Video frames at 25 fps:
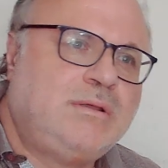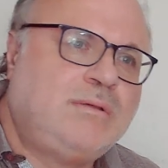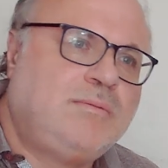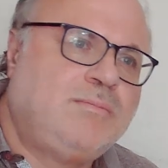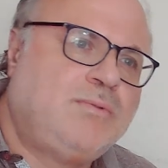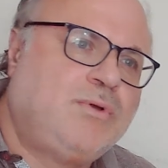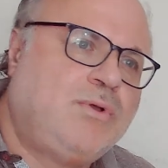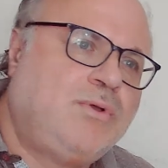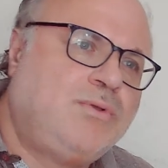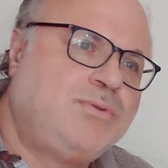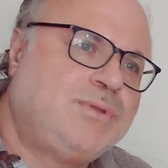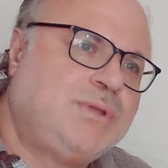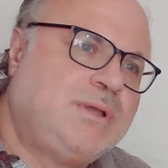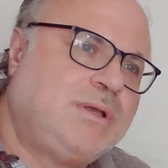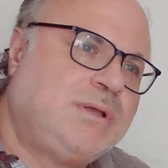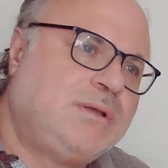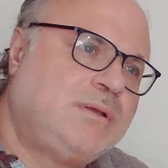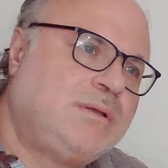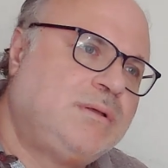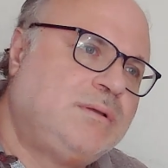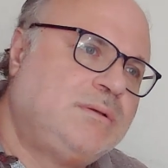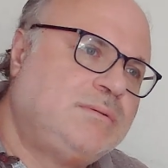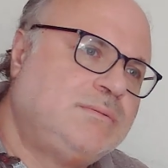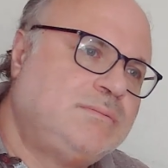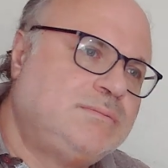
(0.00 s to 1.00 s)
broader
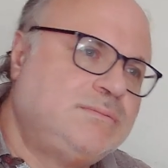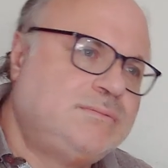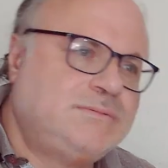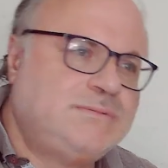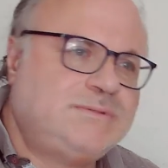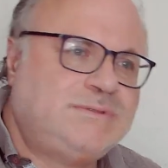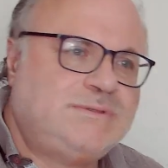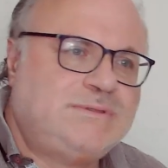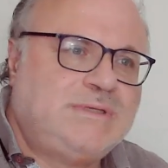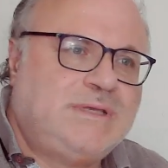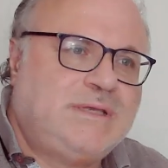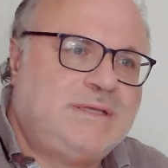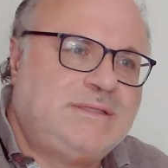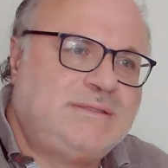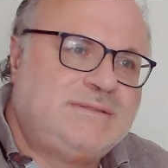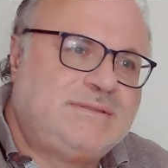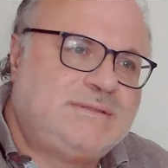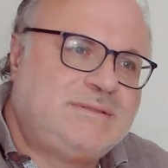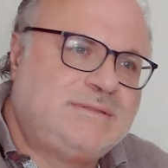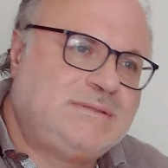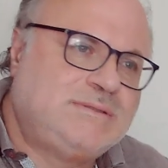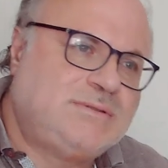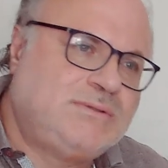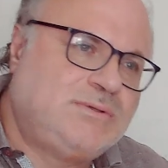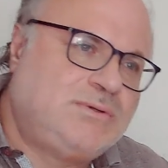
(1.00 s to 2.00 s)

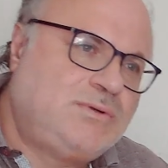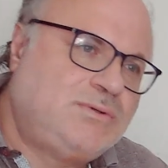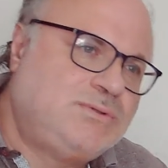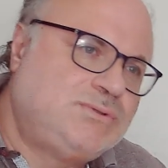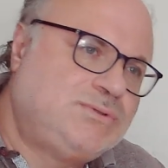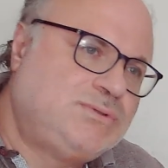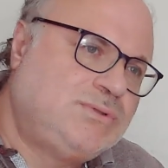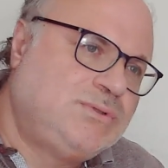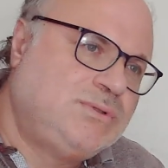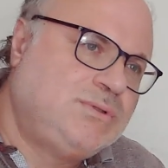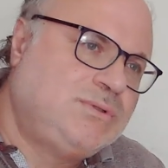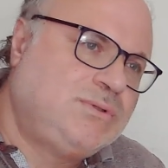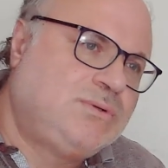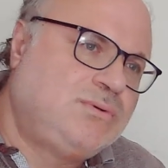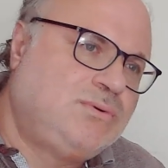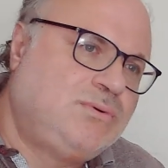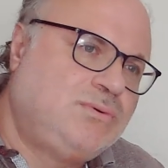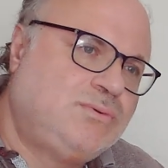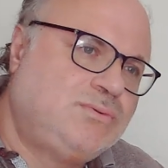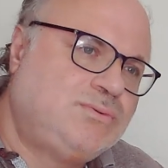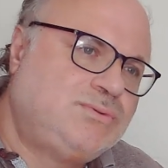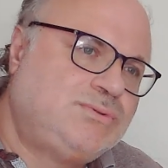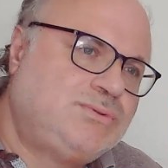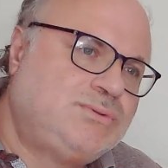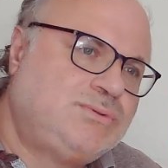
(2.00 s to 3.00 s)
sense also
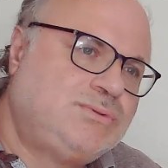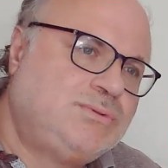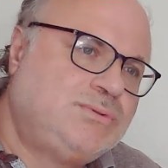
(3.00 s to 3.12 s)
includes